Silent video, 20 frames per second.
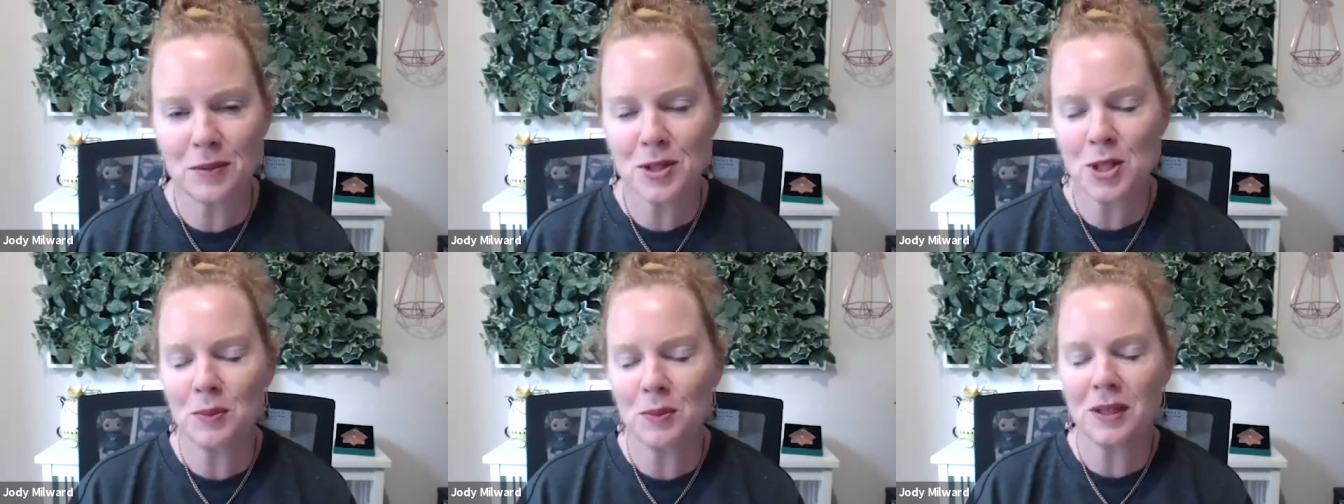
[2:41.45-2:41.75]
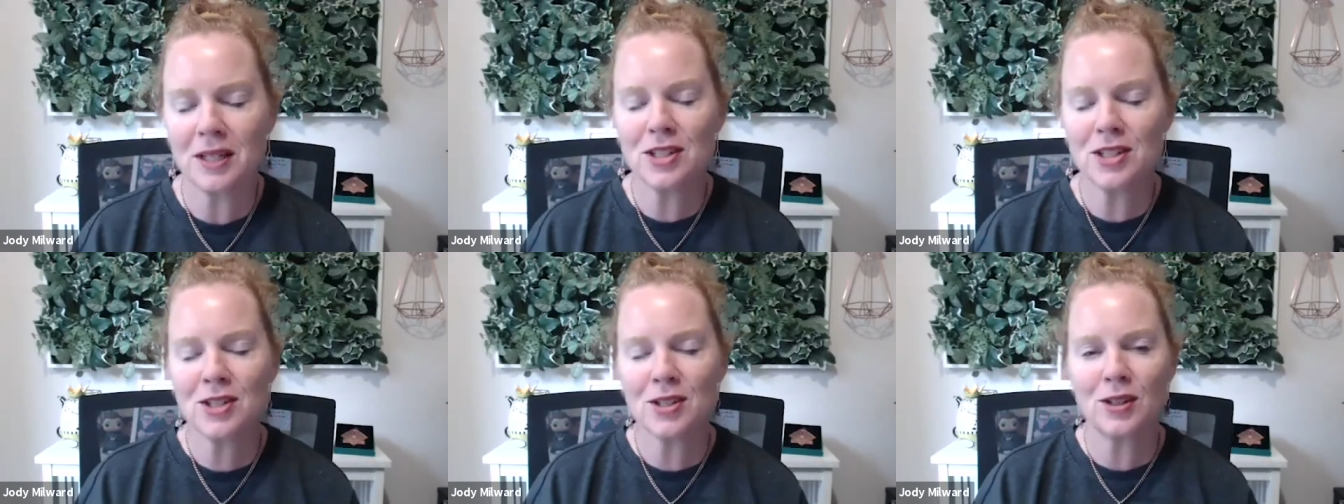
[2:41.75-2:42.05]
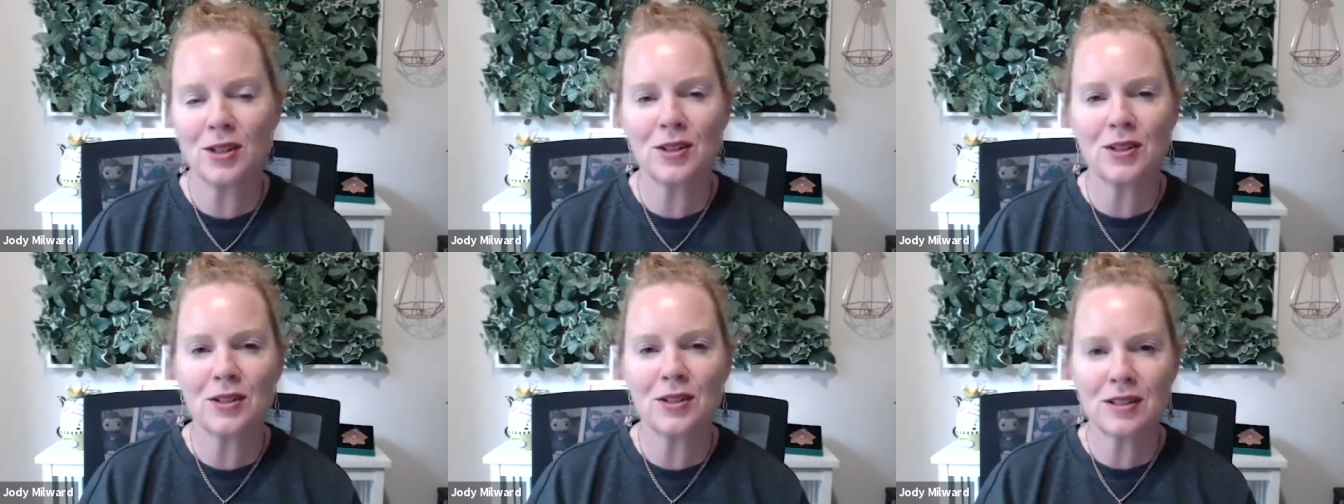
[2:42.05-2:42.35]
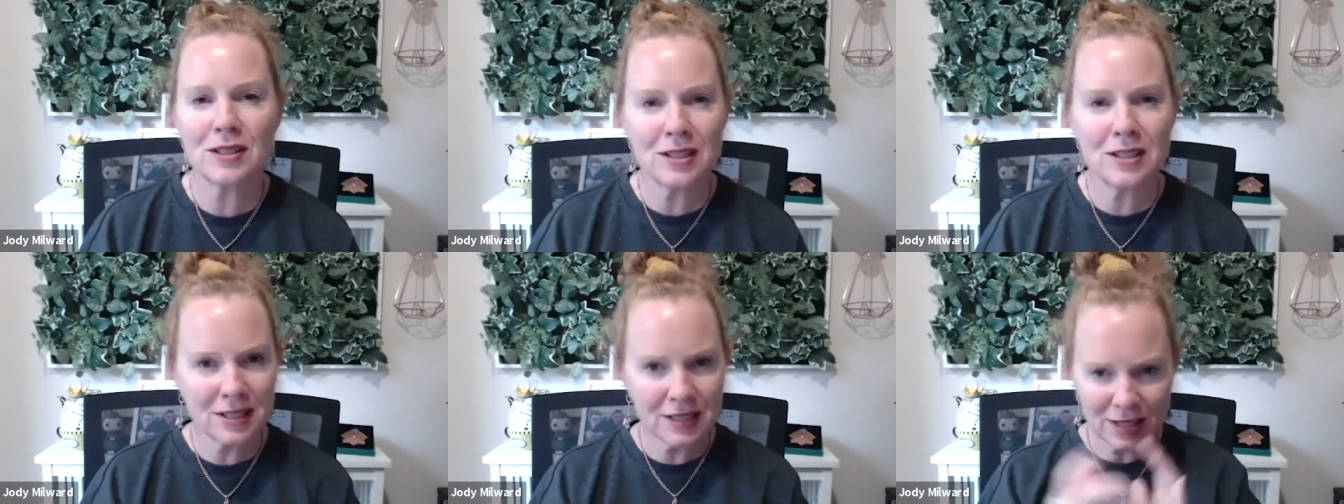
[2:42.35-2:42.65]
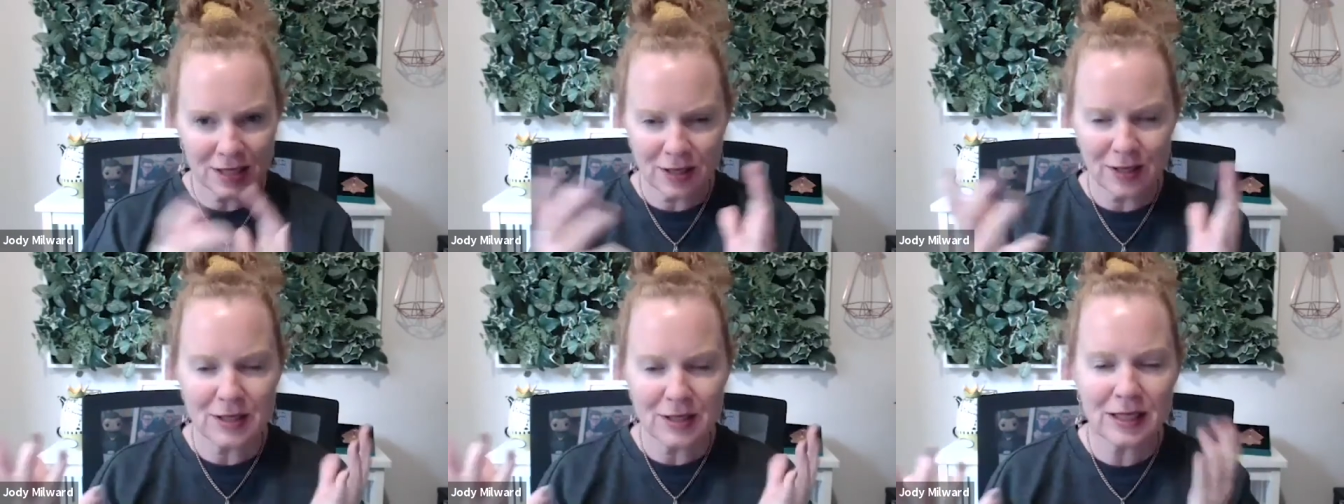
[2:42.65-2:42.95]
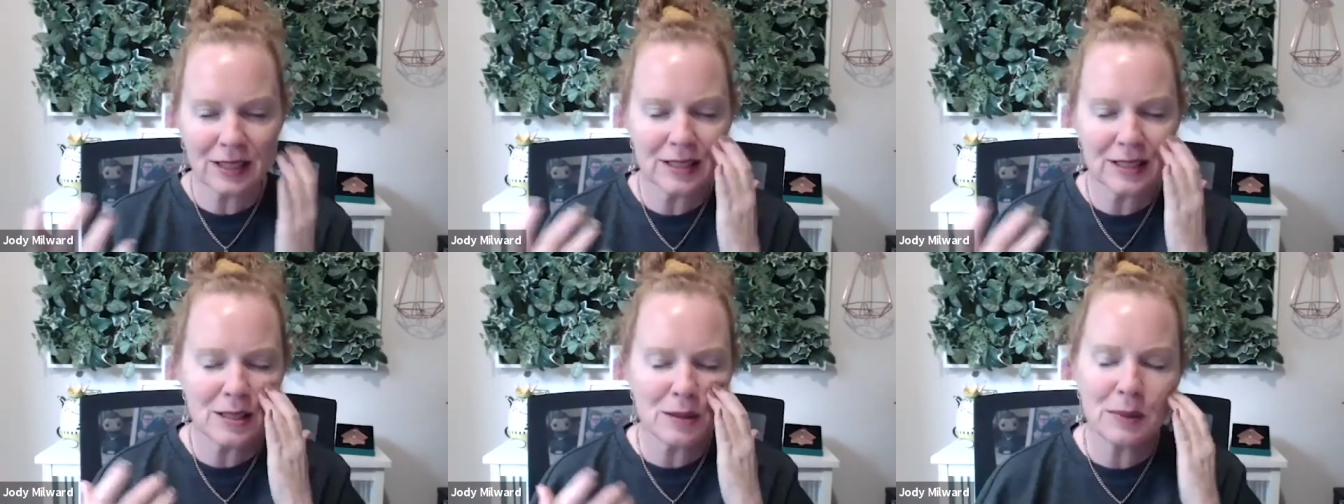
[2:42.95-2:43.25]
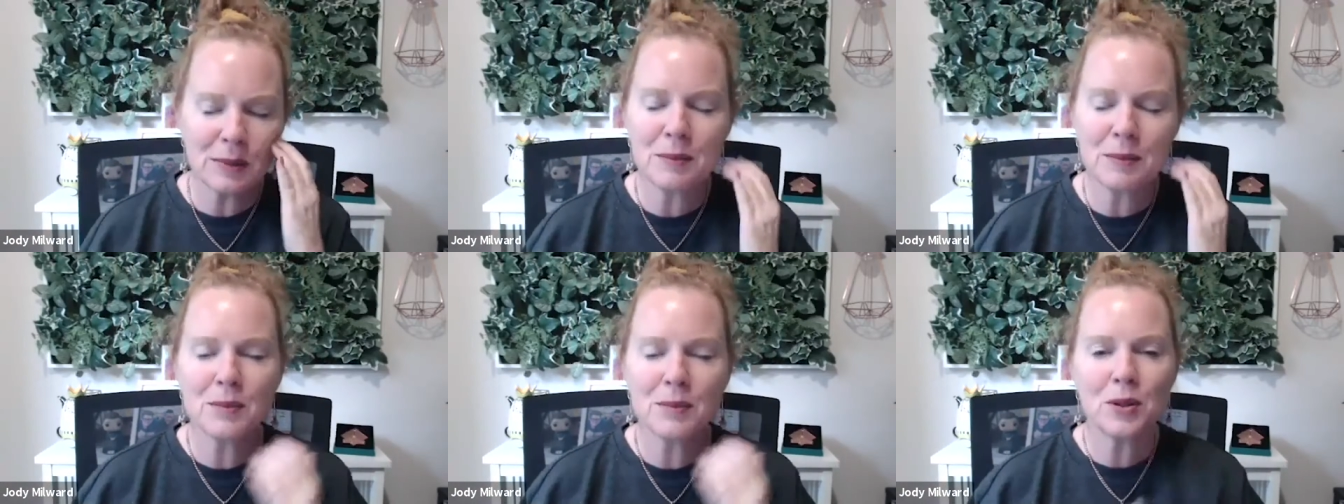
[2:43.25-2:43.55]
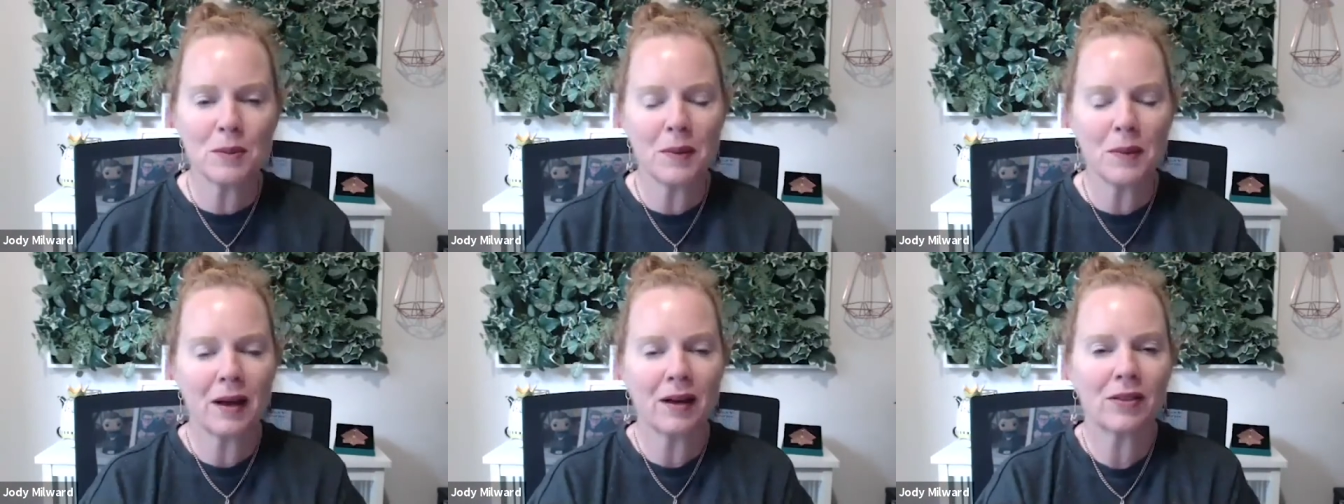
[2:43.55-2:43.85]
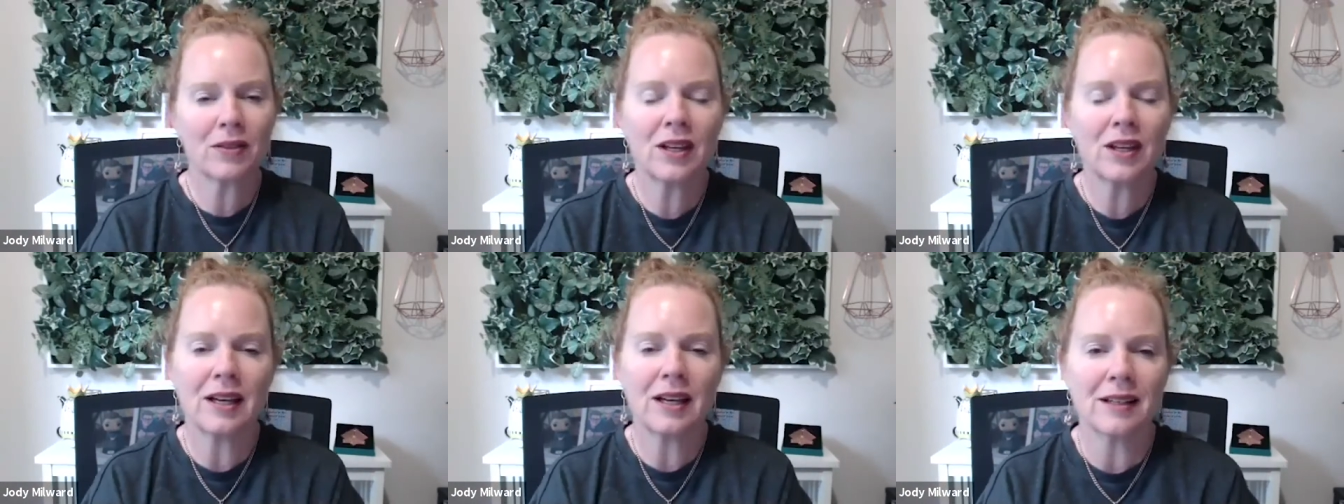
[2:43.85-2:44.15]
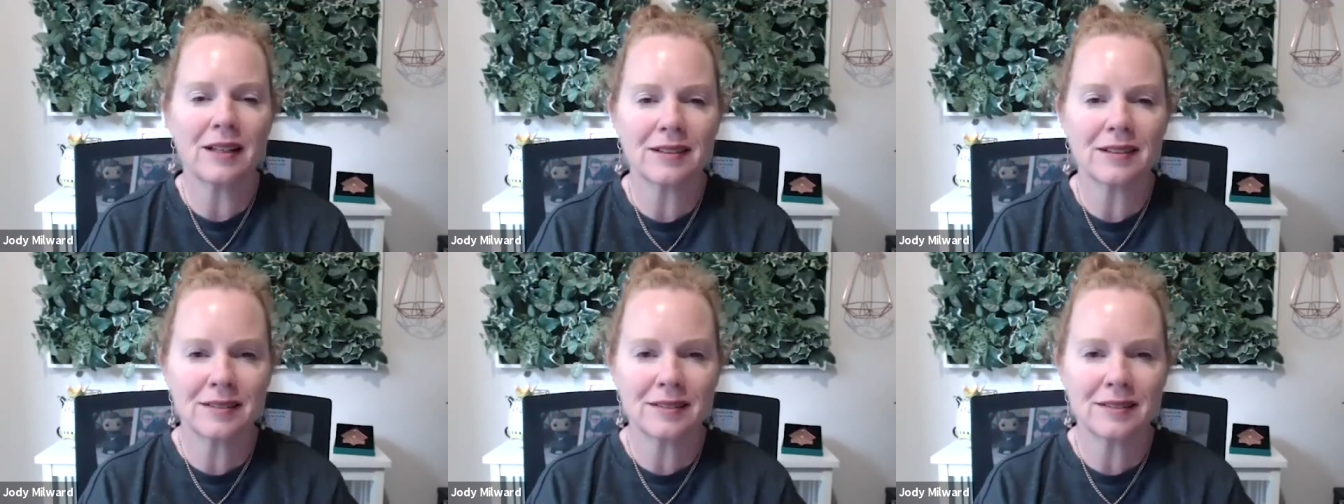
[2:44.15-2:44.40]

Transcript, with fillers: too much so so tell us a bit more about that